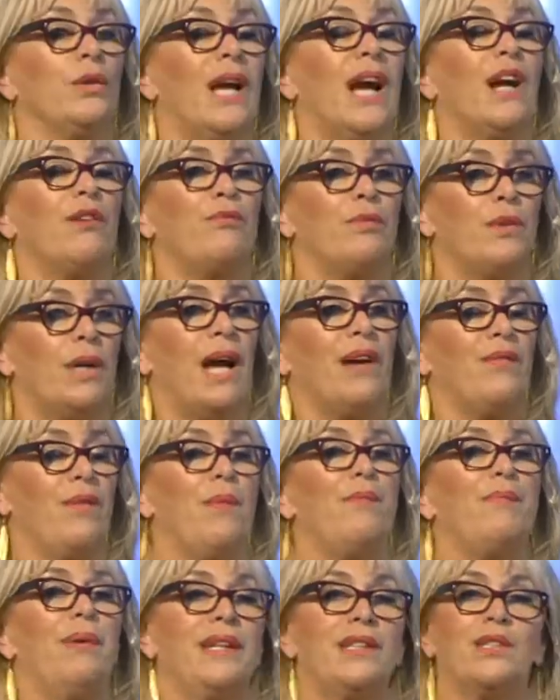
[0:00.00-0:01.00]
have you have
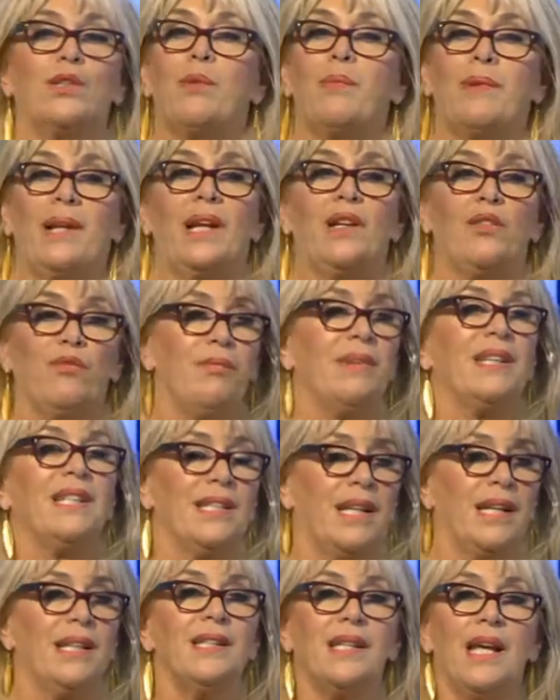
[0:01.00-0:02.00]
MPs coming out of
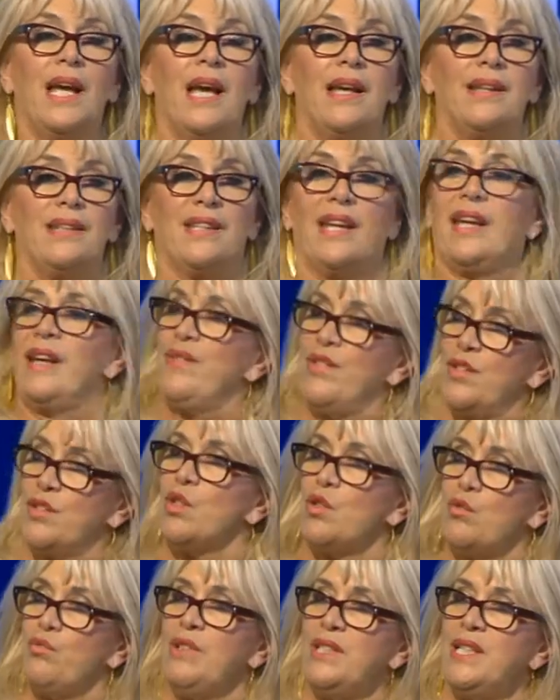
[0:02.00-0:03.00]
meetings saying this
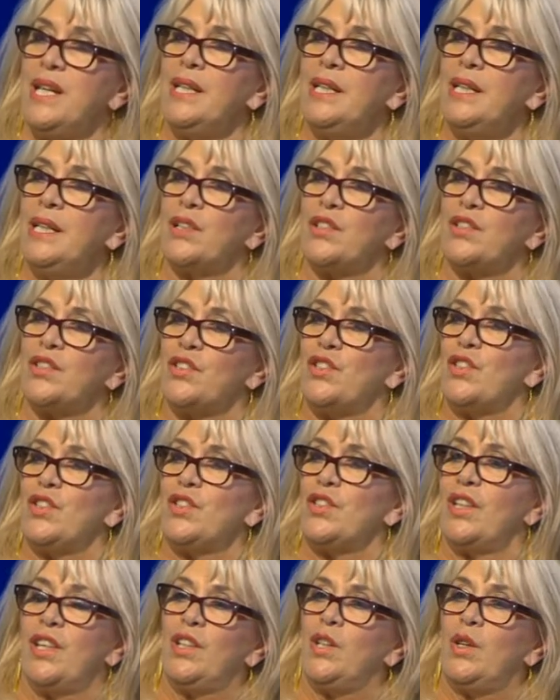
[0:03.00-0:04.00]
is ridiculous, just
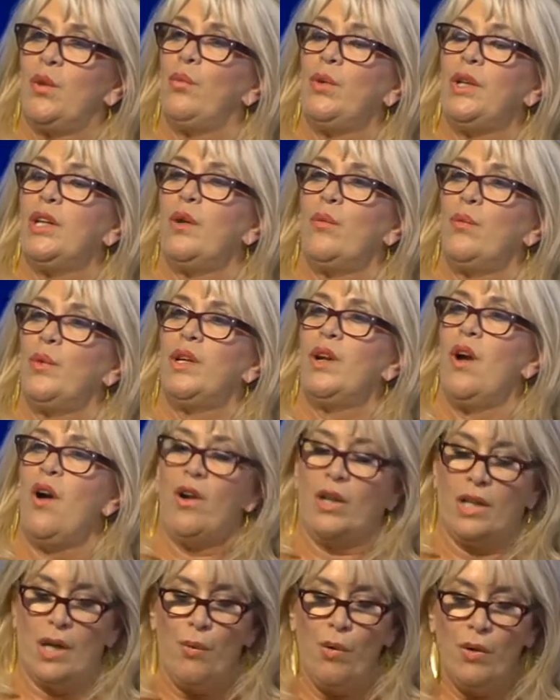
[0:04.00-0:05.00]
saying you know we we
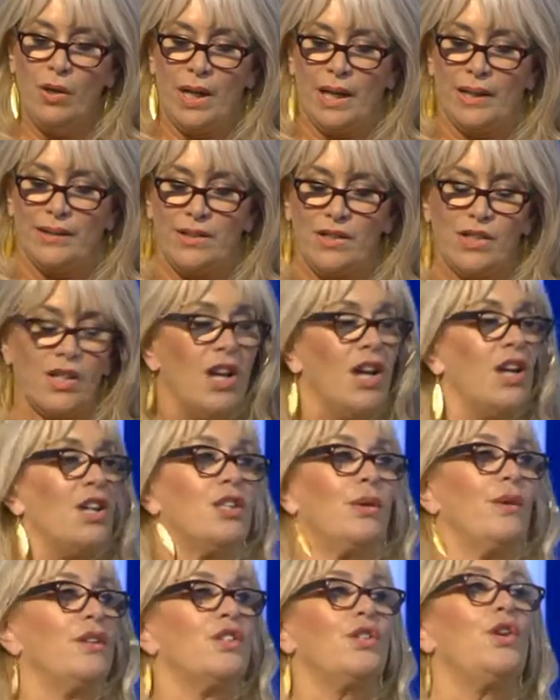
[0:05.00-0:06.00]
can't go on like this.
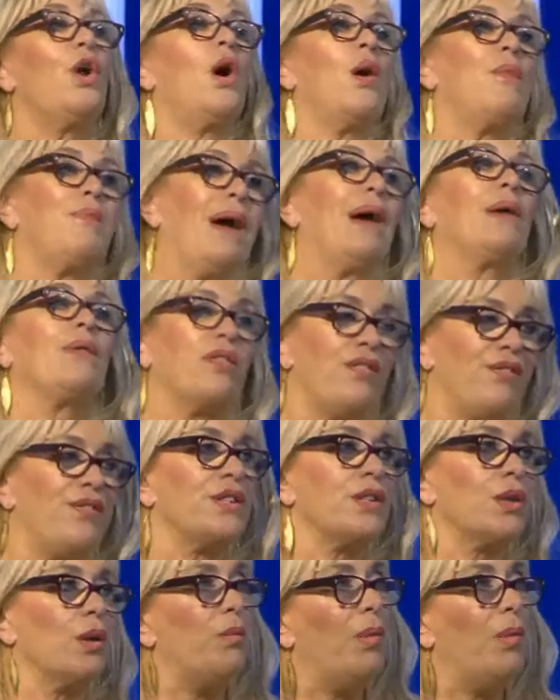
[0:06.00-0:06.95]
So it's not about the fiscal mm.